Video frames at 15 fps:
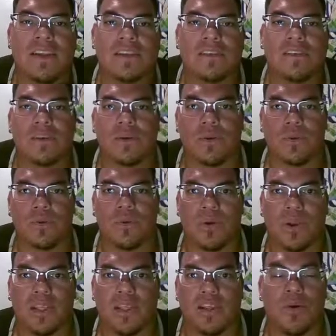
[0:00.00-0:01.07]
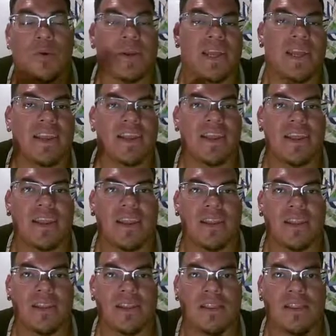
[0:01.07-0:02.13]
So go ahead
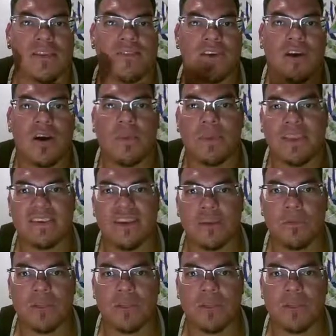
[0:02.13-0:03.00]
and leave a comment down